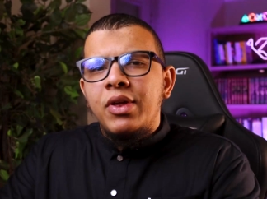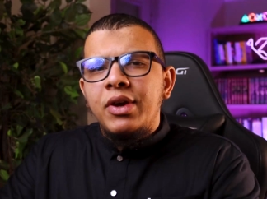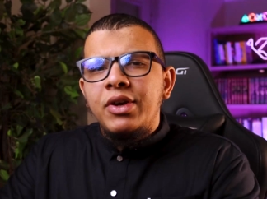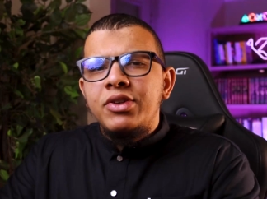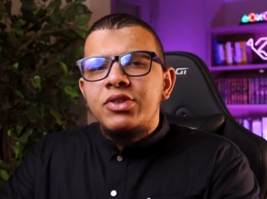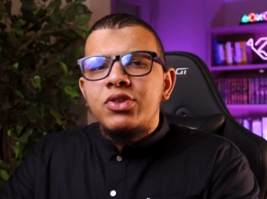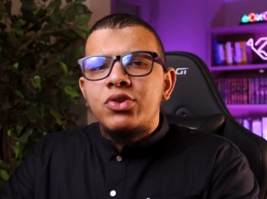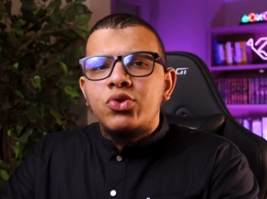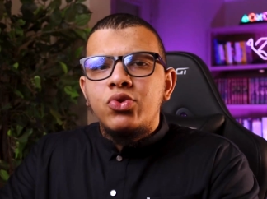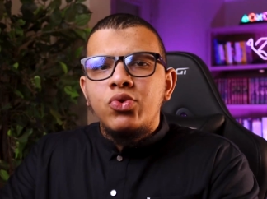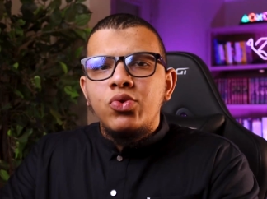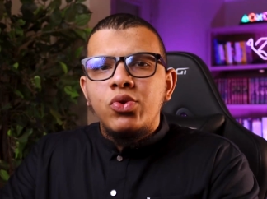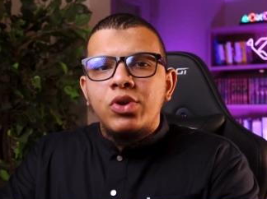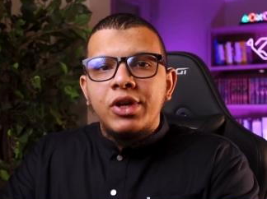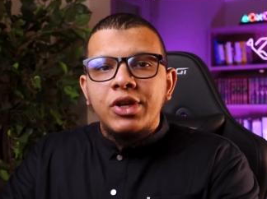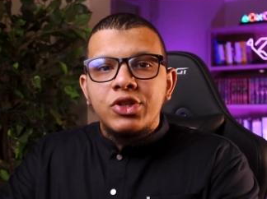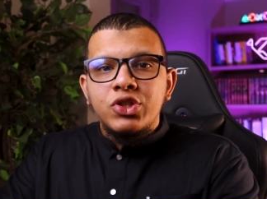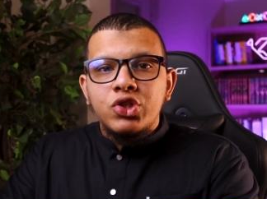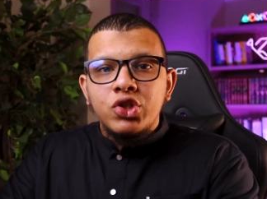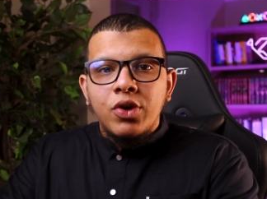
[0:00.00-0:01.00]
There is a rule
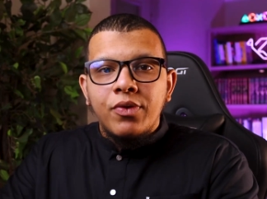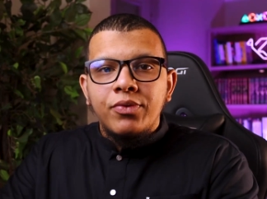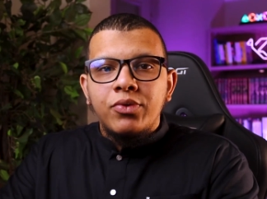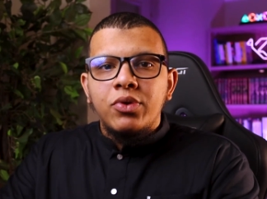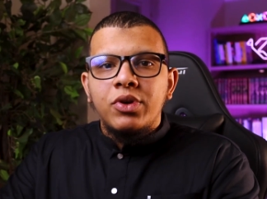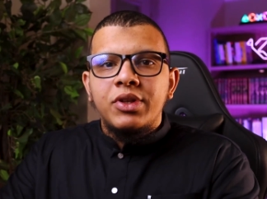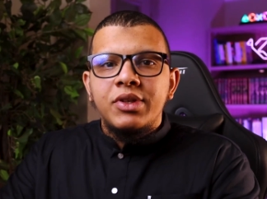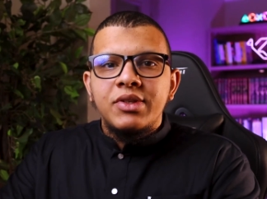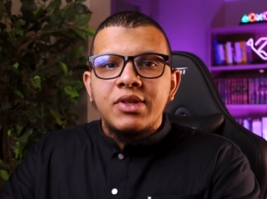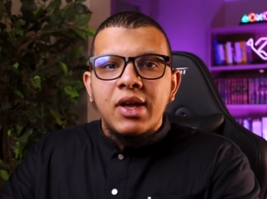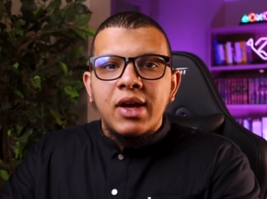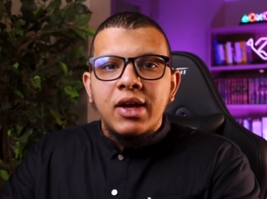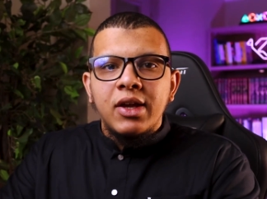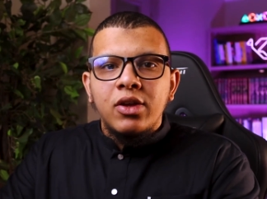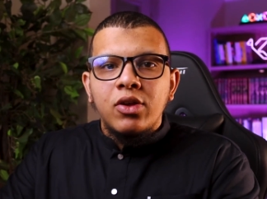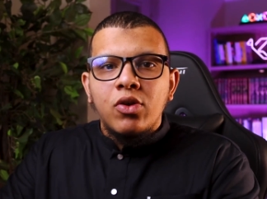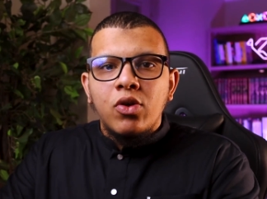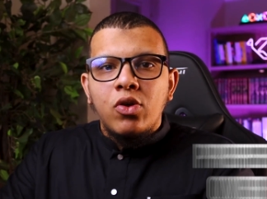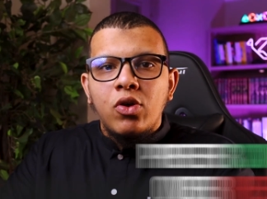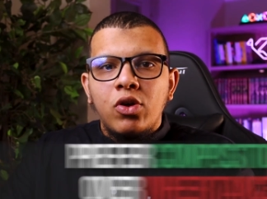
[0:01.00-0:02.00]
in software
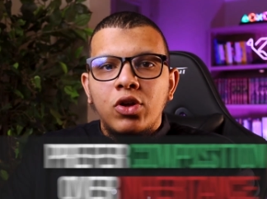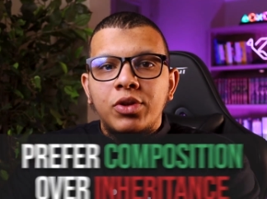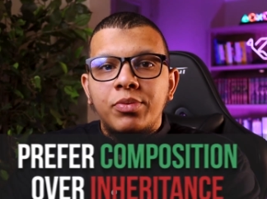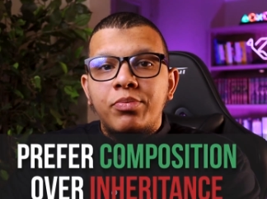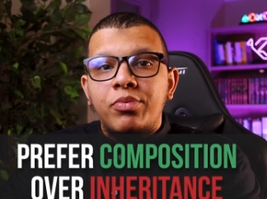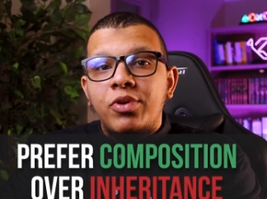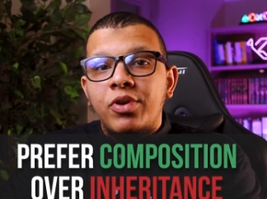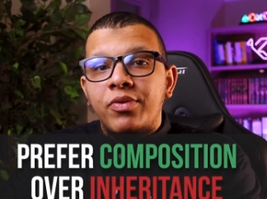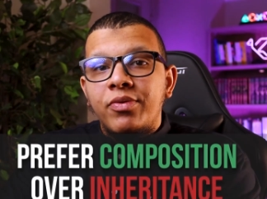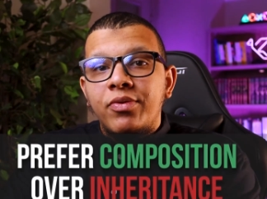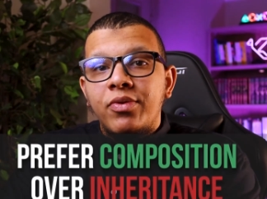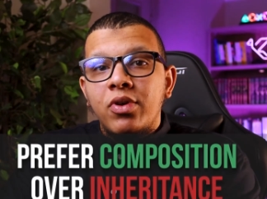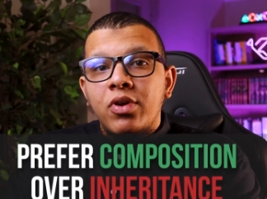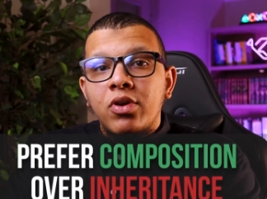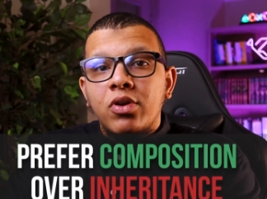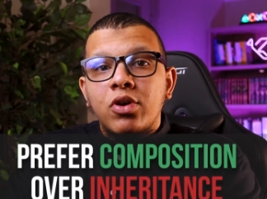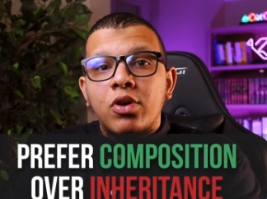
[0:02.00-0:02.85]
design called prefer